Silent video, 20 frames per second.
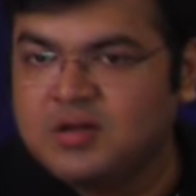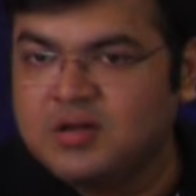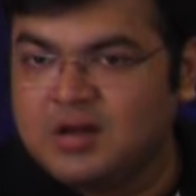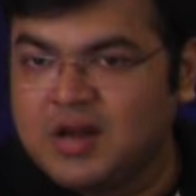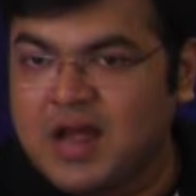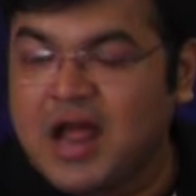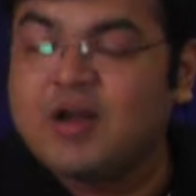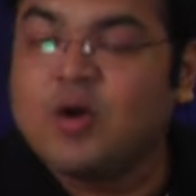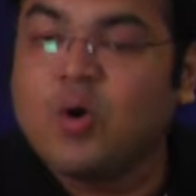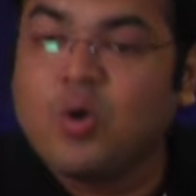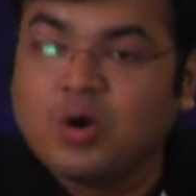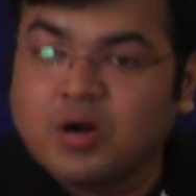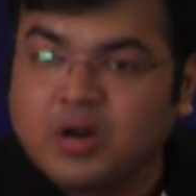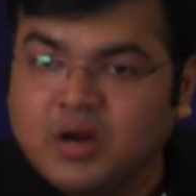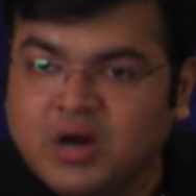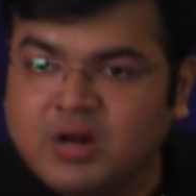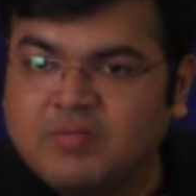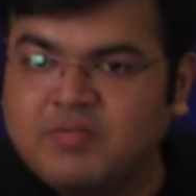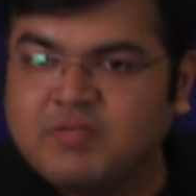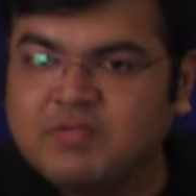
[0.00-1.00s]
An
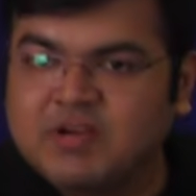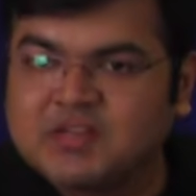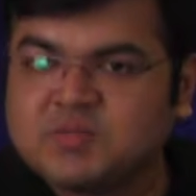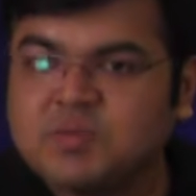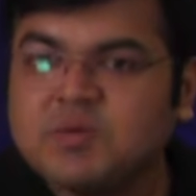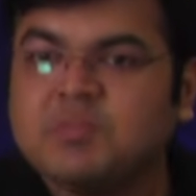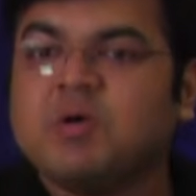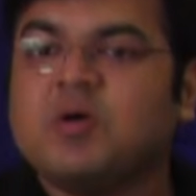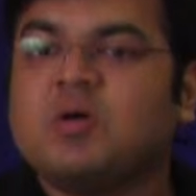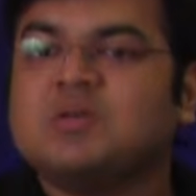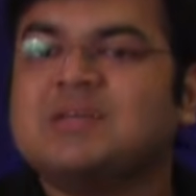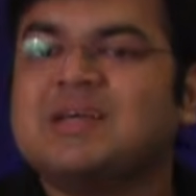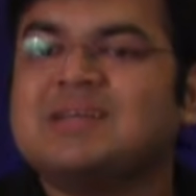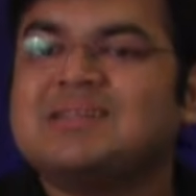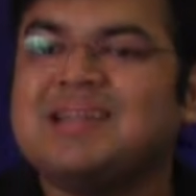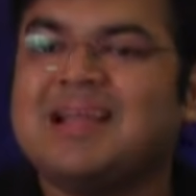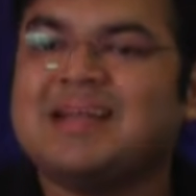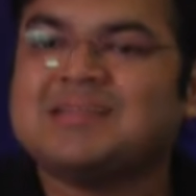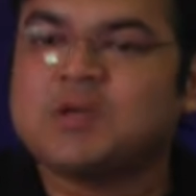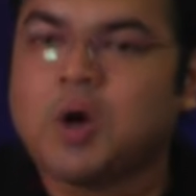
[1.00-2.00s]
alternative investment, because there
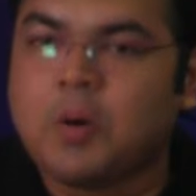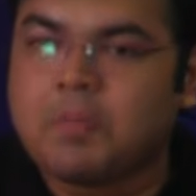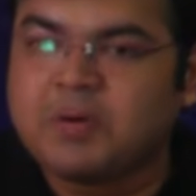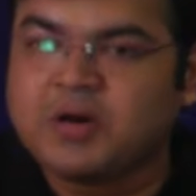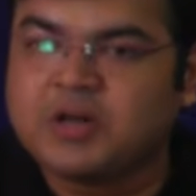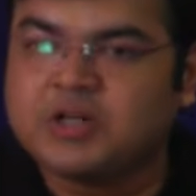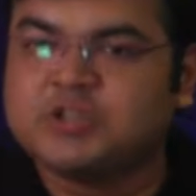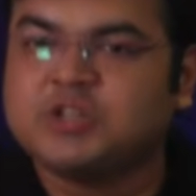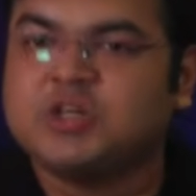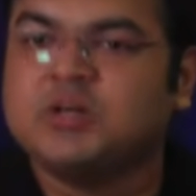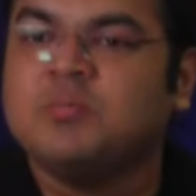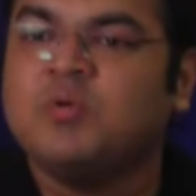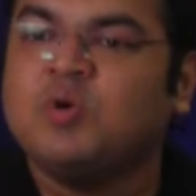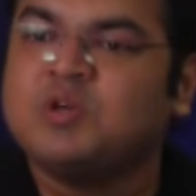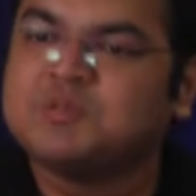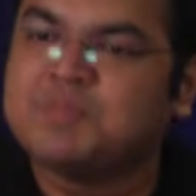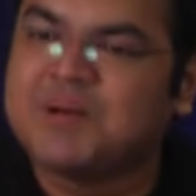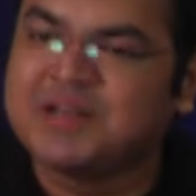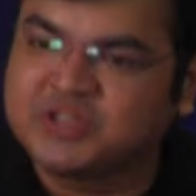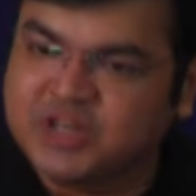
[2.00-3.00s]
is less competition, more
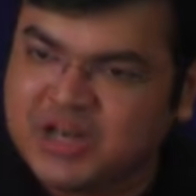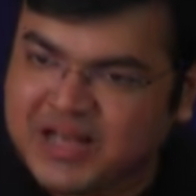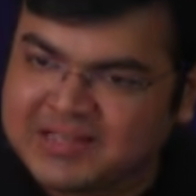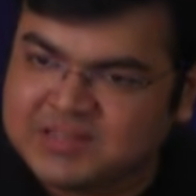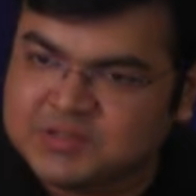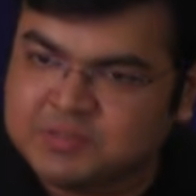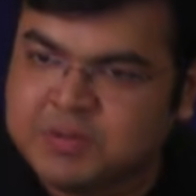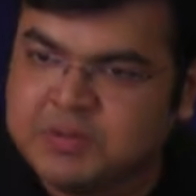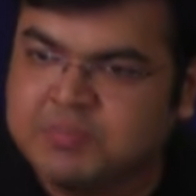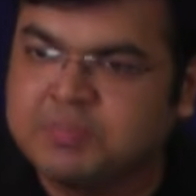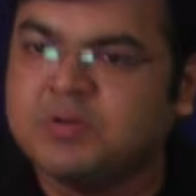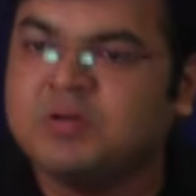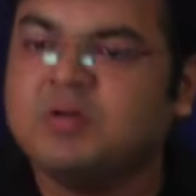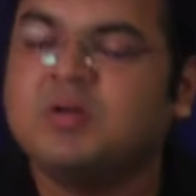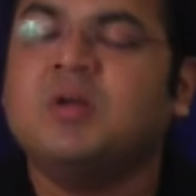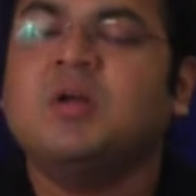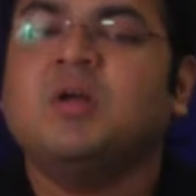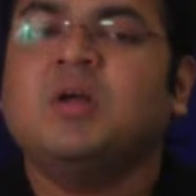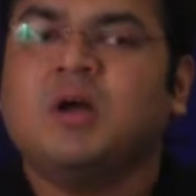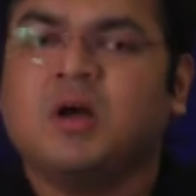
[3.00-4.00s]
specialized people,
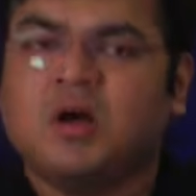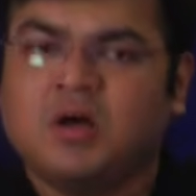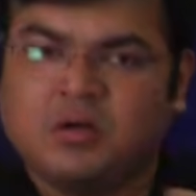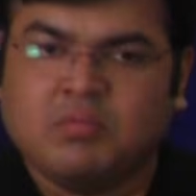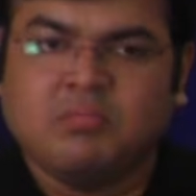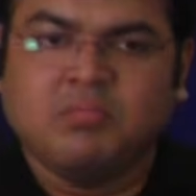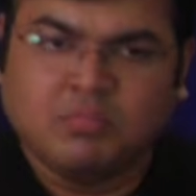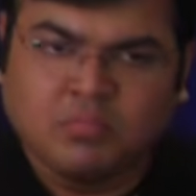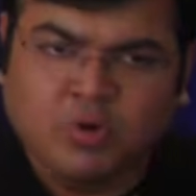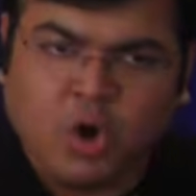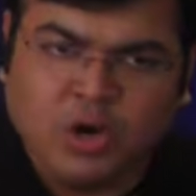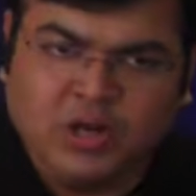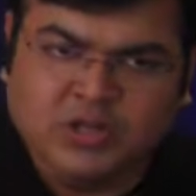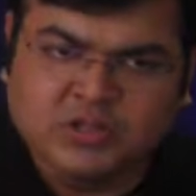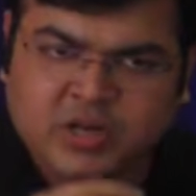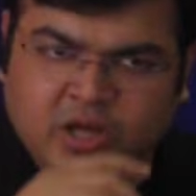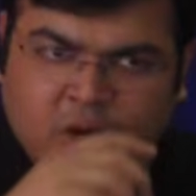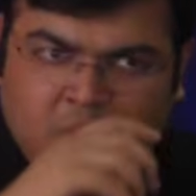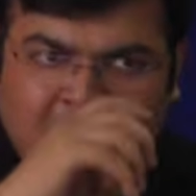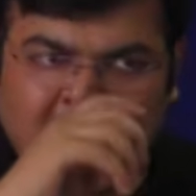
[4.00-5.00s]

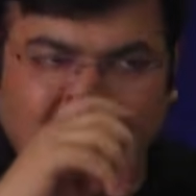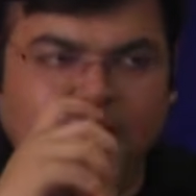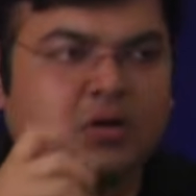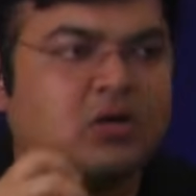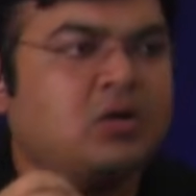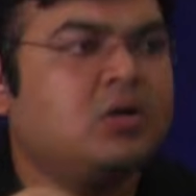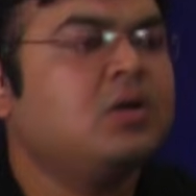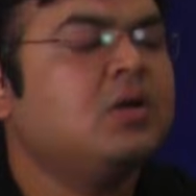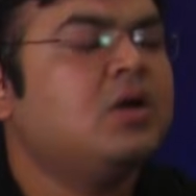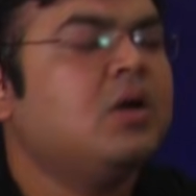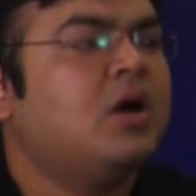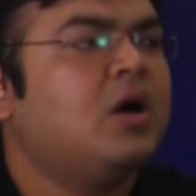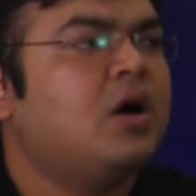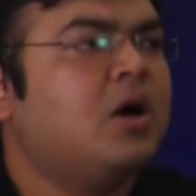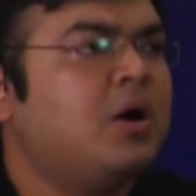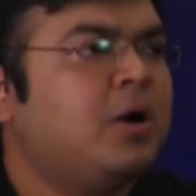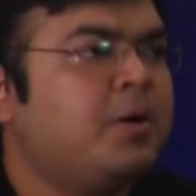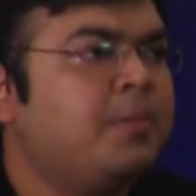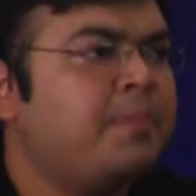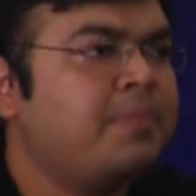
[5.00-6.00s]
knowledge required,
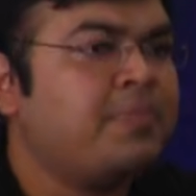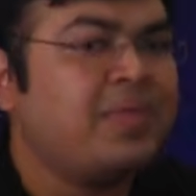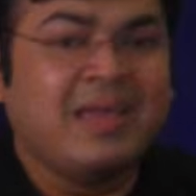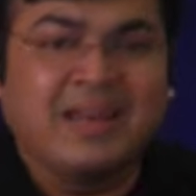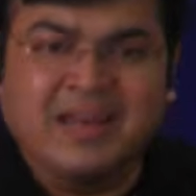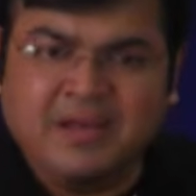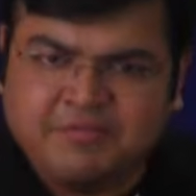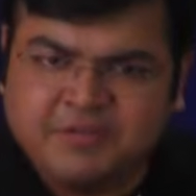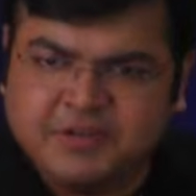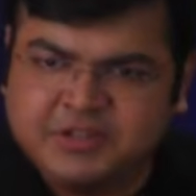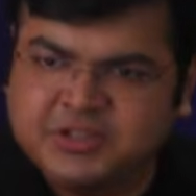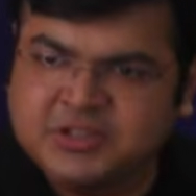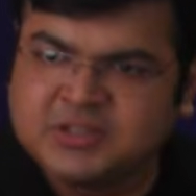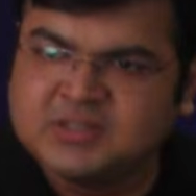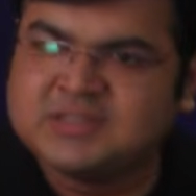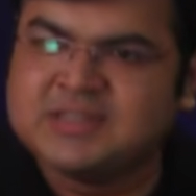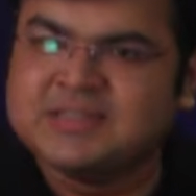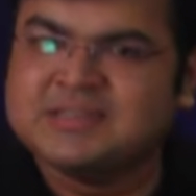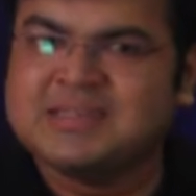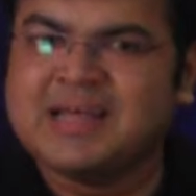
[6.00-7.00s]

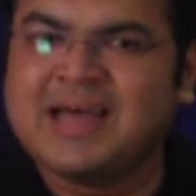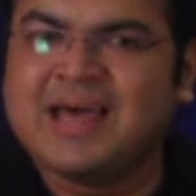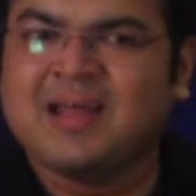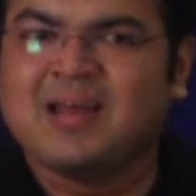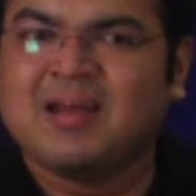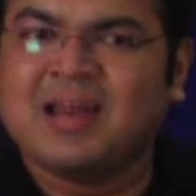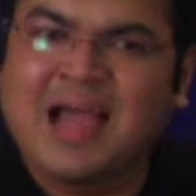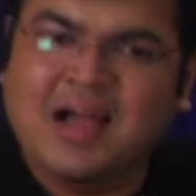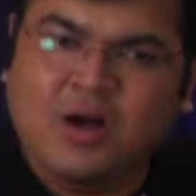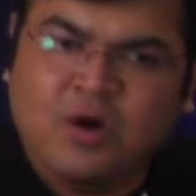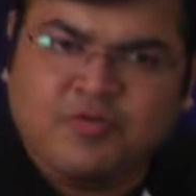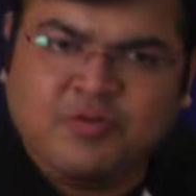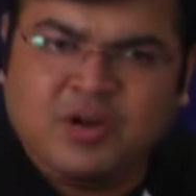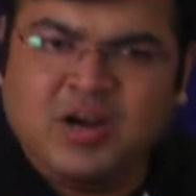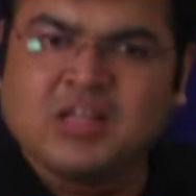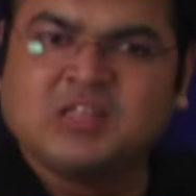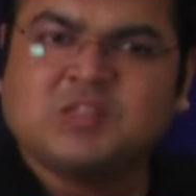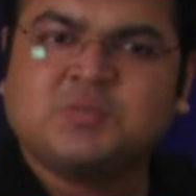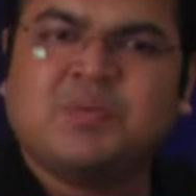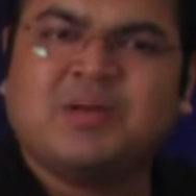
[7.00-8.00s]
inefficiencies there, lack of
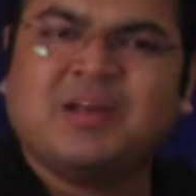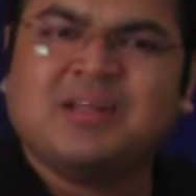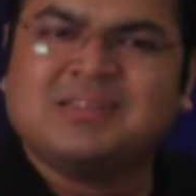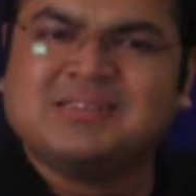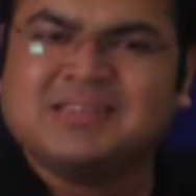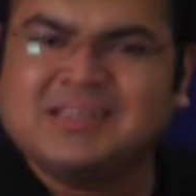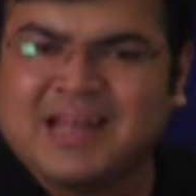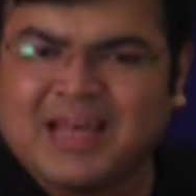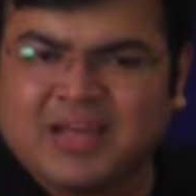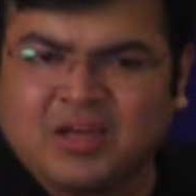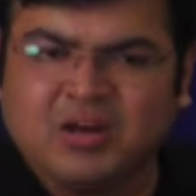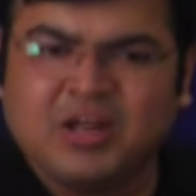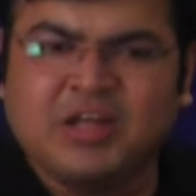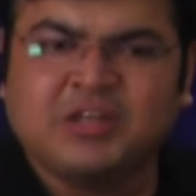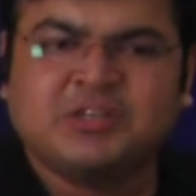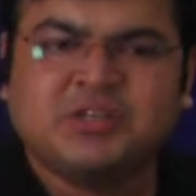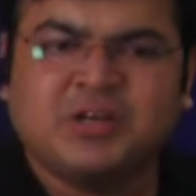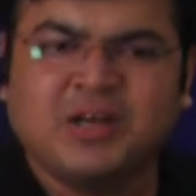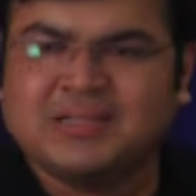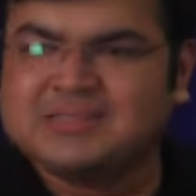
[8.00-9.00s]
transparency,
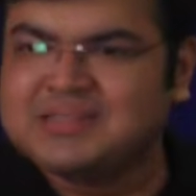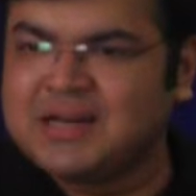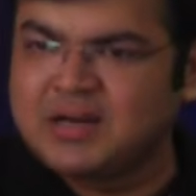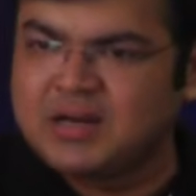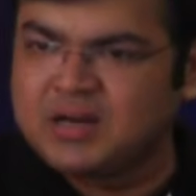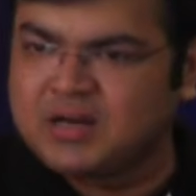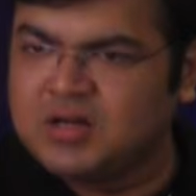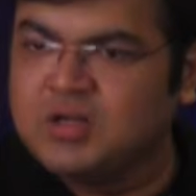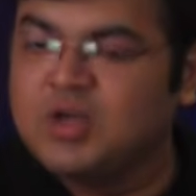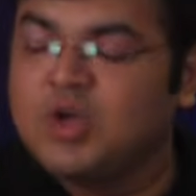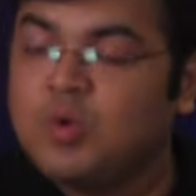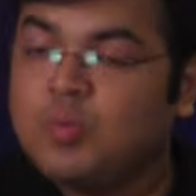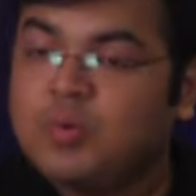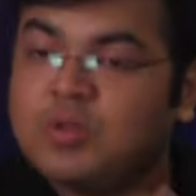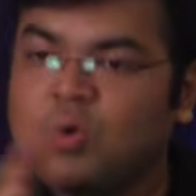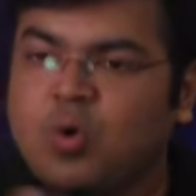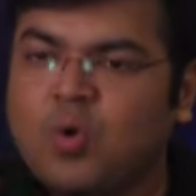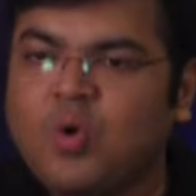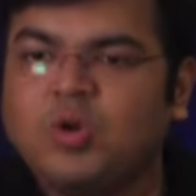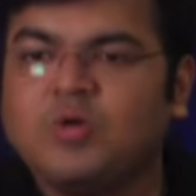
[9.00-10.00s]
regulation, etc.
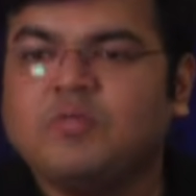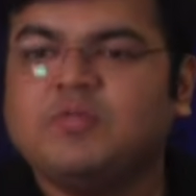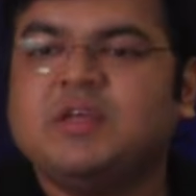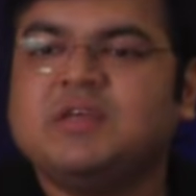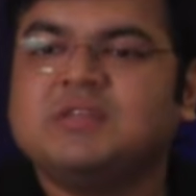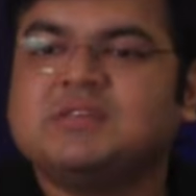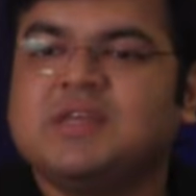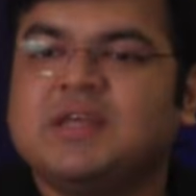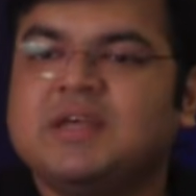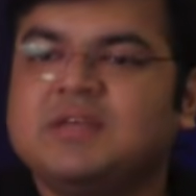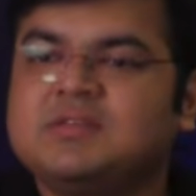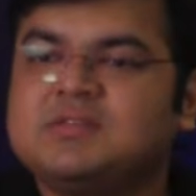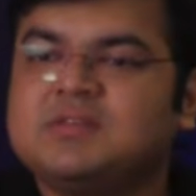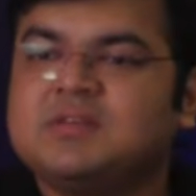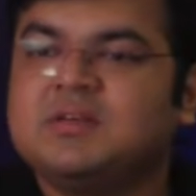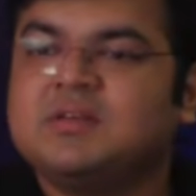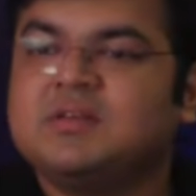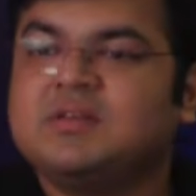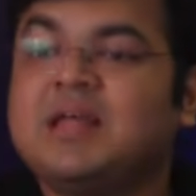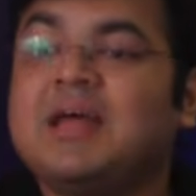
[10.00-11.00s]
With all of these things,
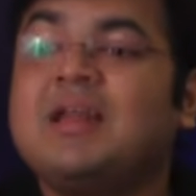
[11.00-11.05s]
there